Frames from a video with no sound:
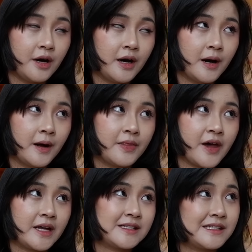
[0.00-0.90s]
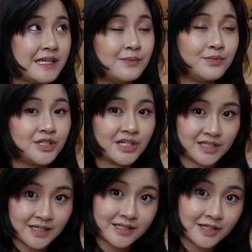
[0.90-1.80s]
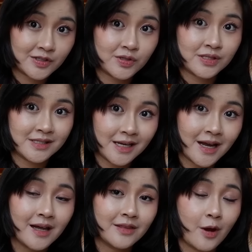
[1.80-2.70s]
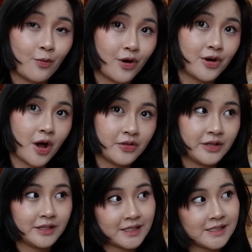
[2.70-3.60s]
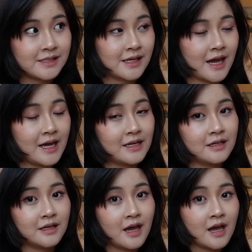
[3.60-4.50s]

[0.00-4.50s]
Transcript: uh, that seemed just as interesting that weren't on the list and